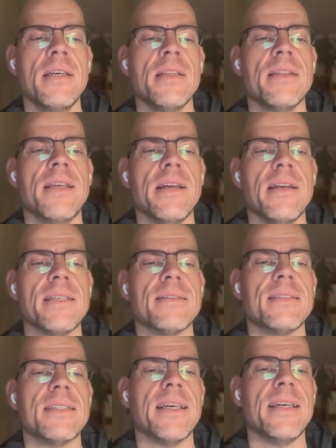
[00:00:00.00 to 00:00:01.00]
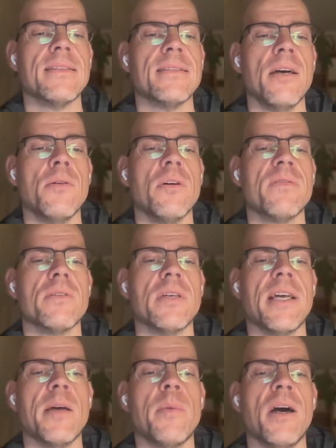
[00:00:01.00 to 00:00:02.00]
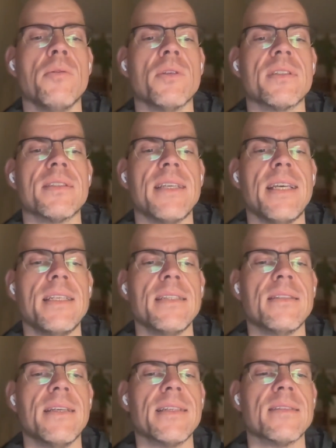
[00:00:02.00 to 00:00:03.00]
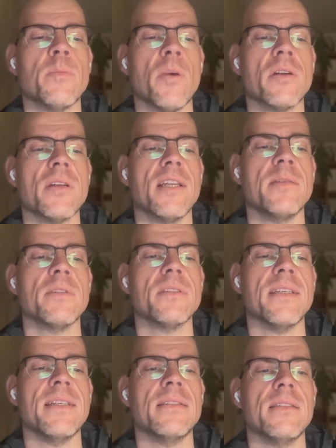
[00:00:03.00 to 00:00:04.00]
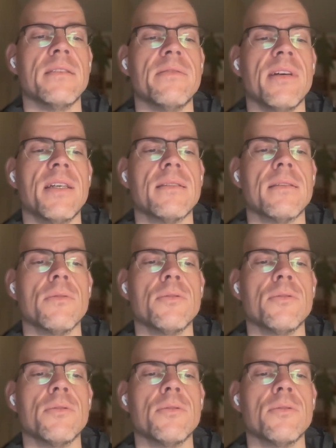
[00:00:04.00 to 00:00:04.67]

Their SDKs now offer AI-powered scanning tech, smart labels, and advanced